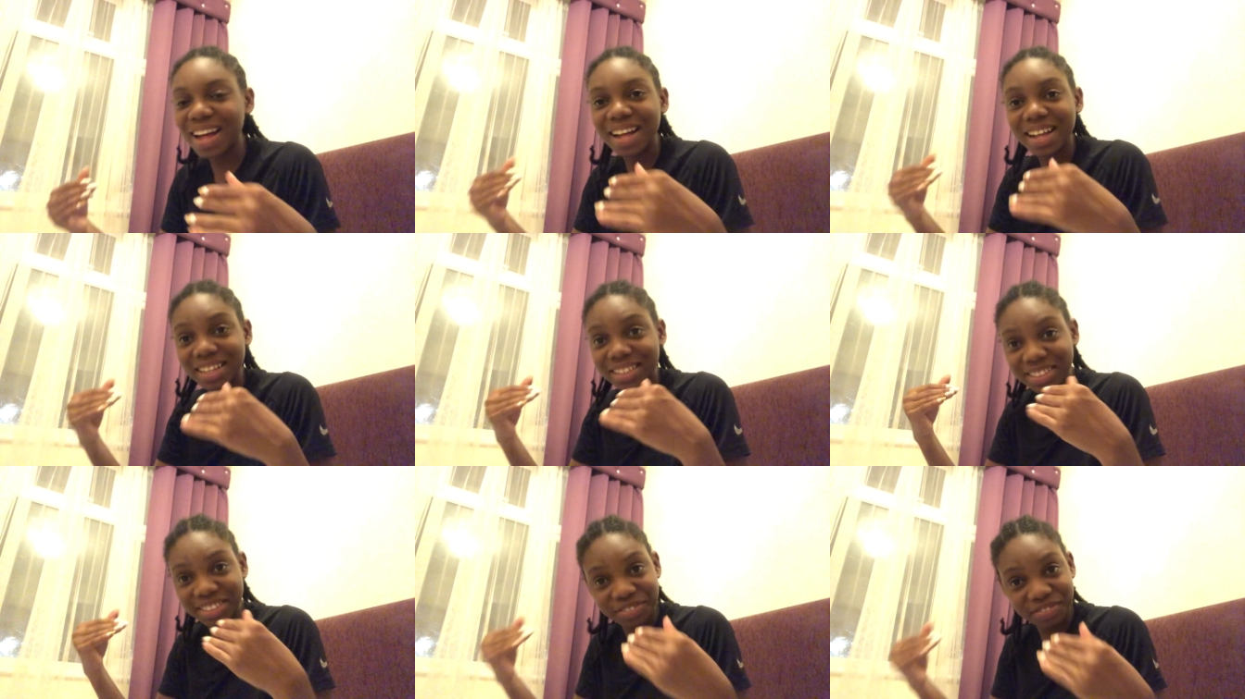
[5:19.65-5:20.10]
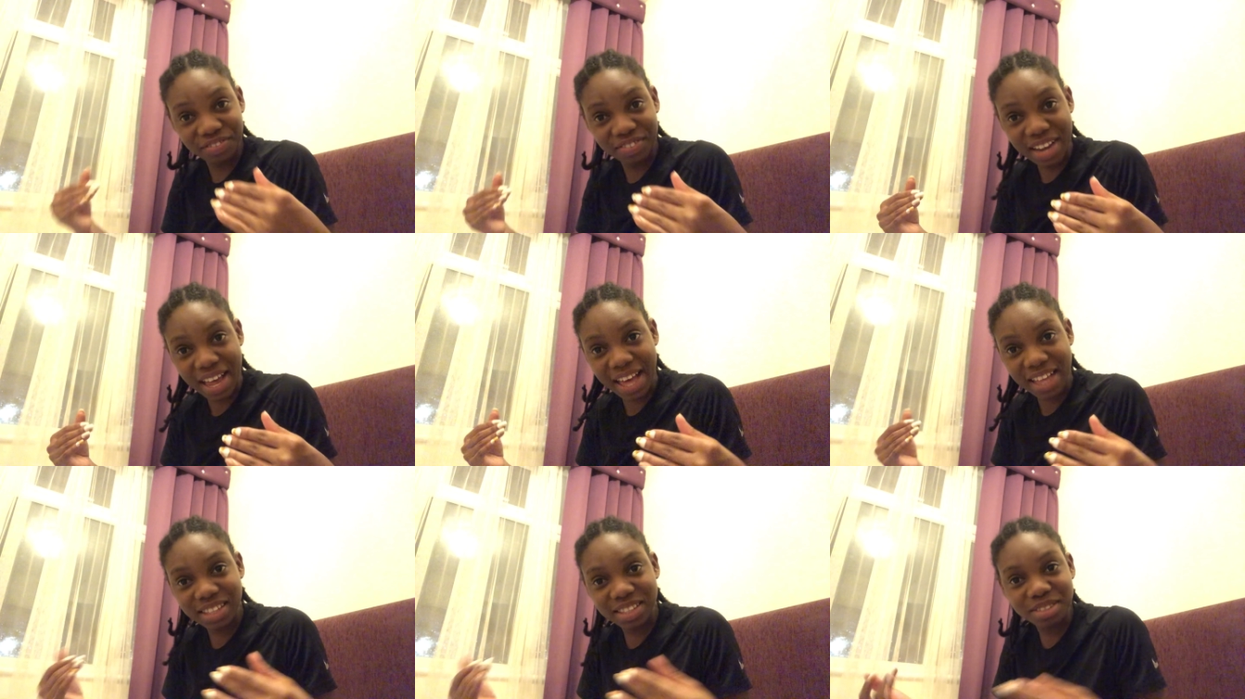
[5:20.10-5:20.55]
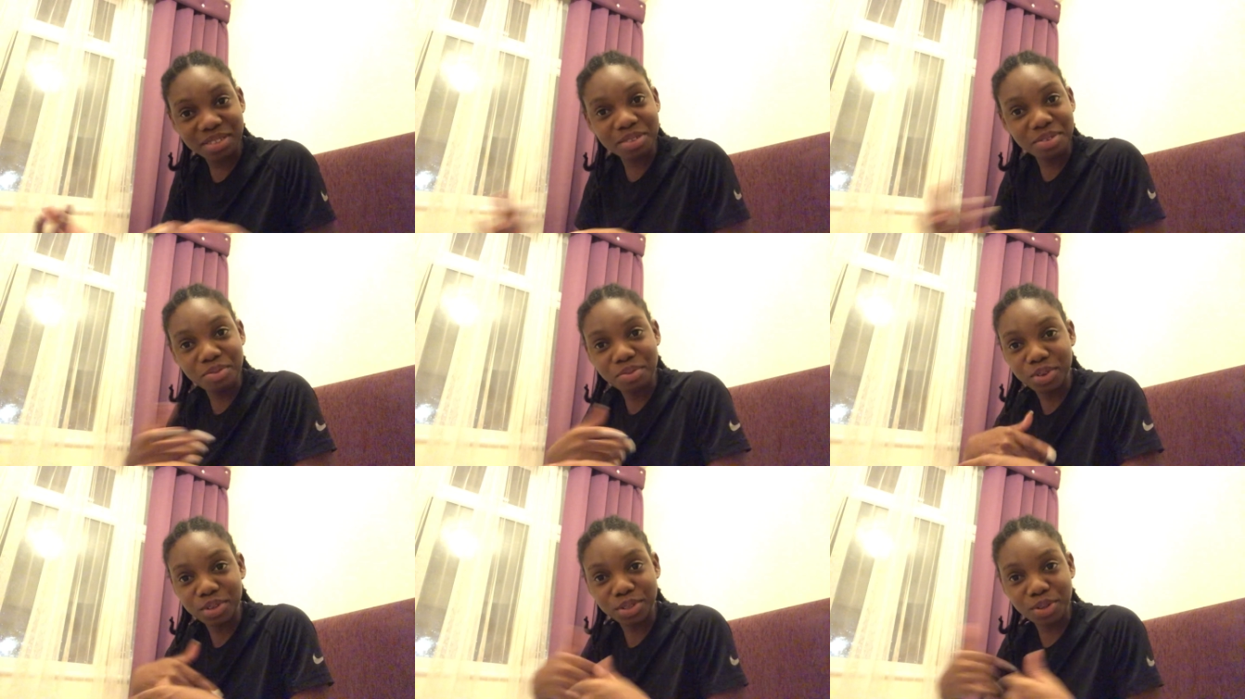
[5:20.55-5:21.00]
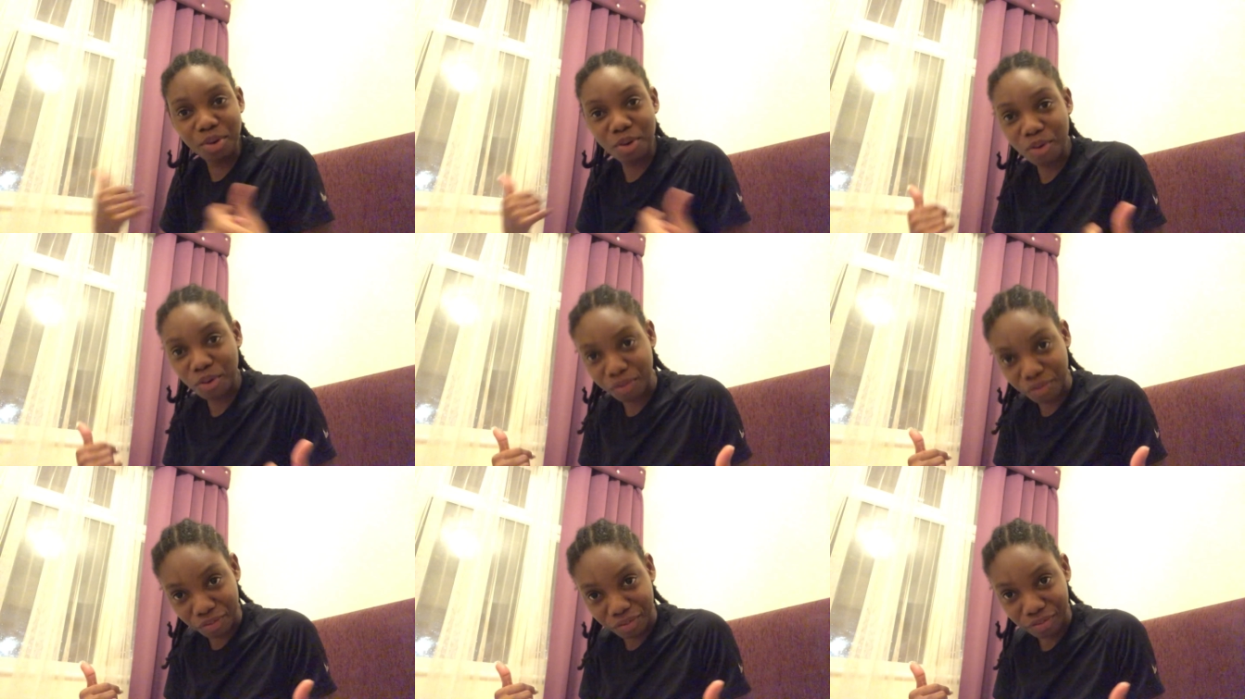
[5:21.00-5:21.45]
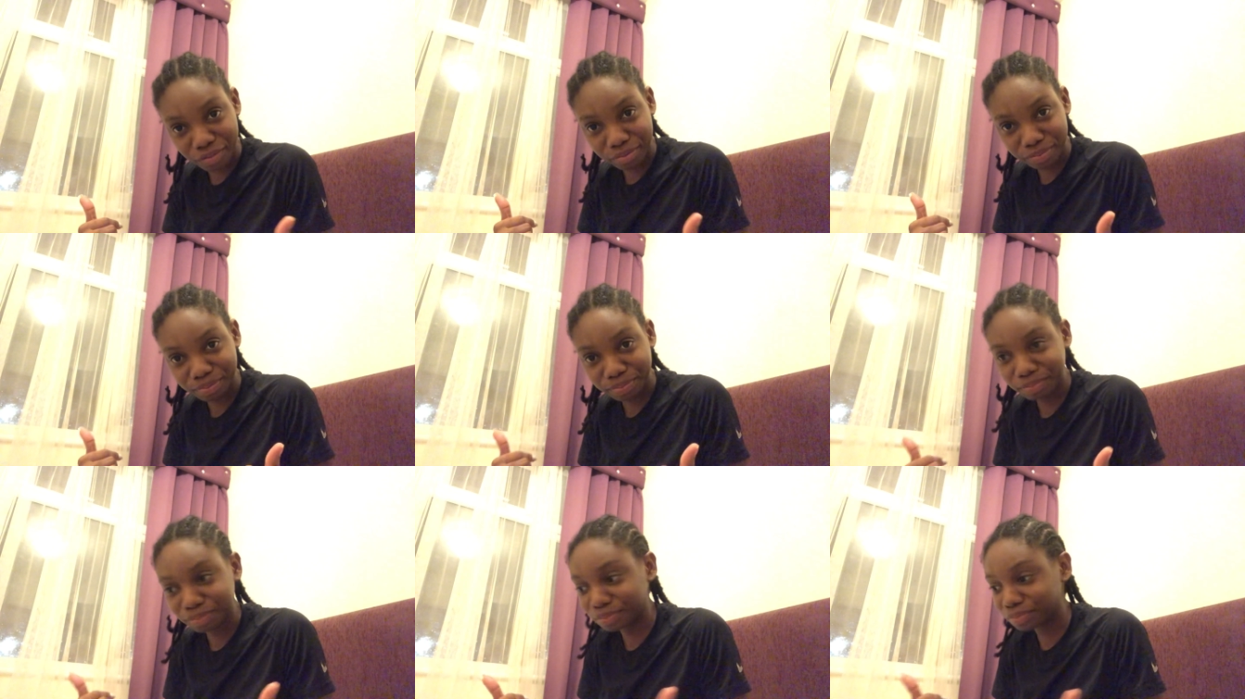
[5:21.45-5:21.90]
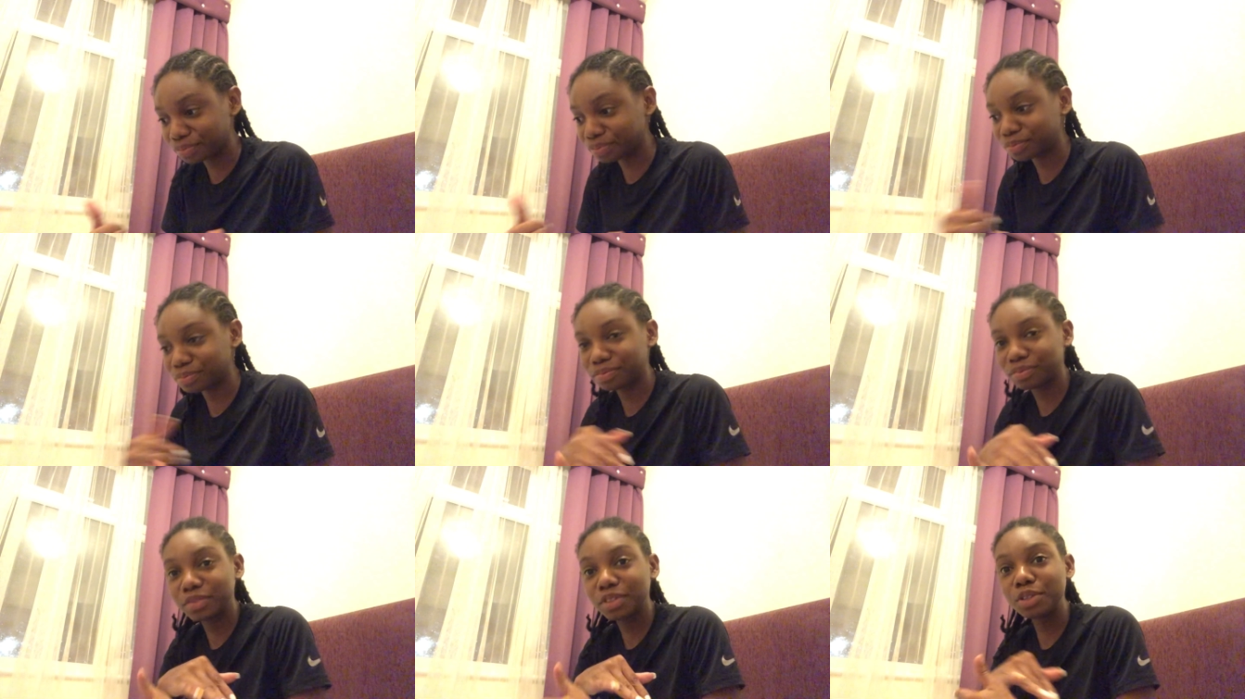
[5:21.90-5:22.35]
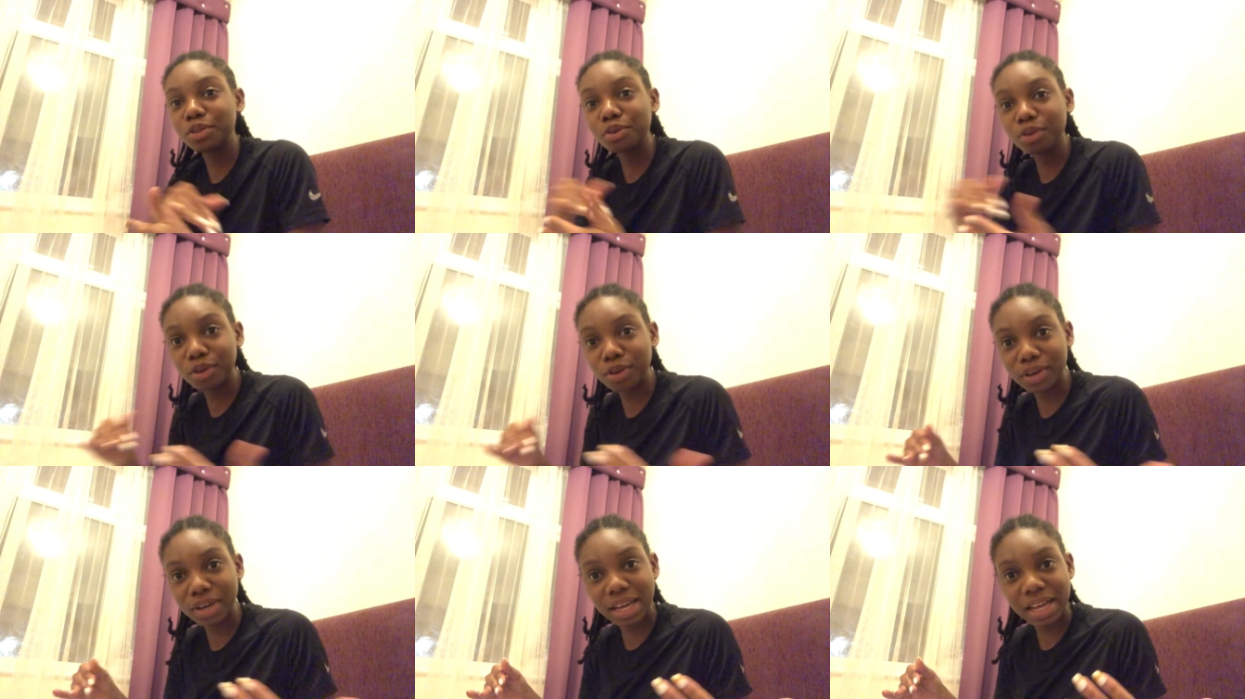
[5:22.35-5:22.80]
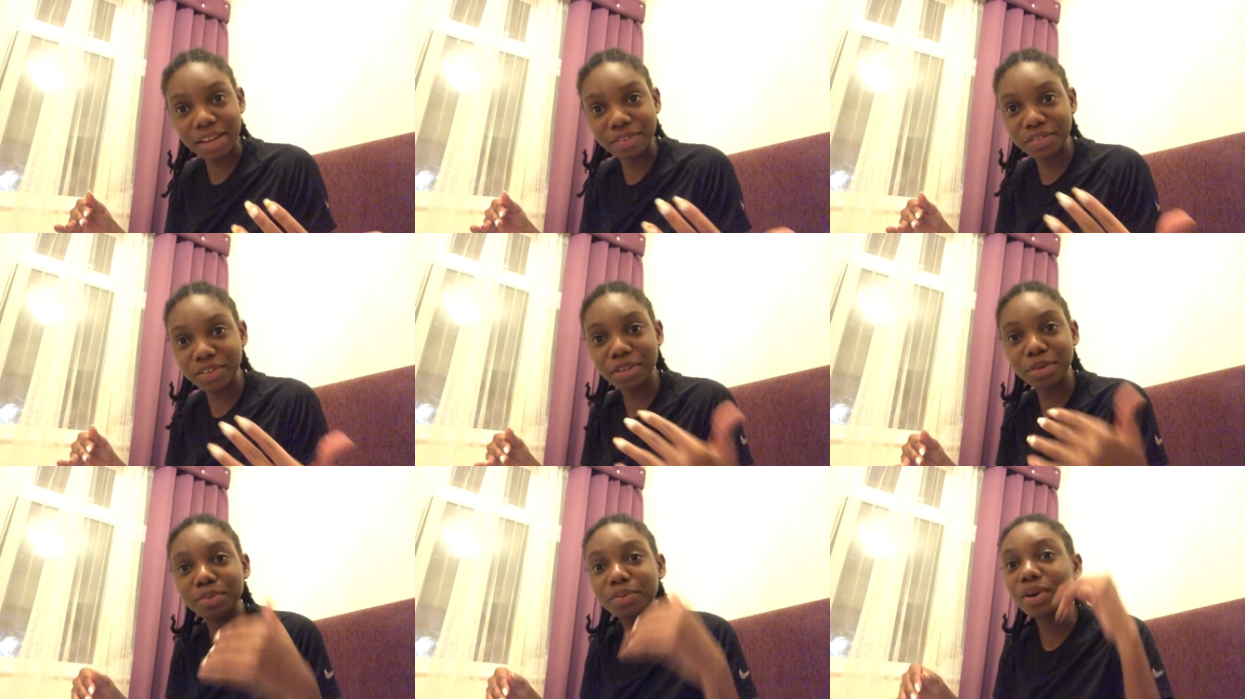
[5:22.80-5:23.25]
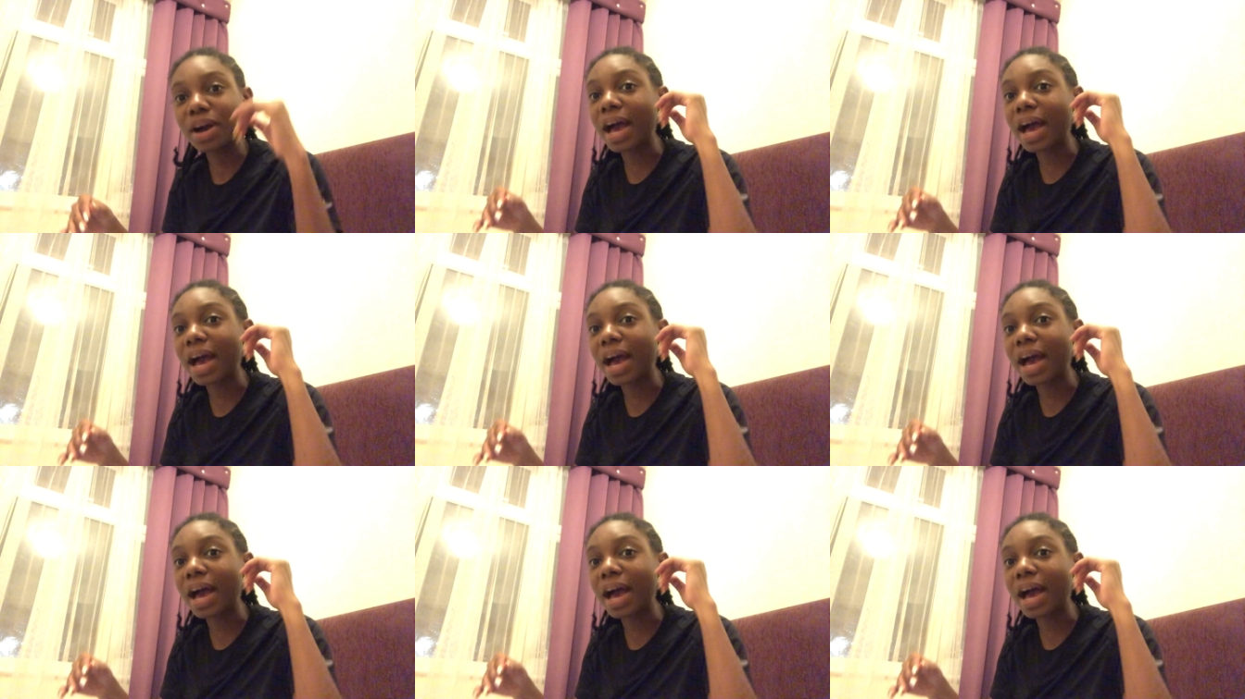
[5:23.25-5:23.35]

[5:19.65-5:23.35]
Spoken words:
The flight was off, no longer available.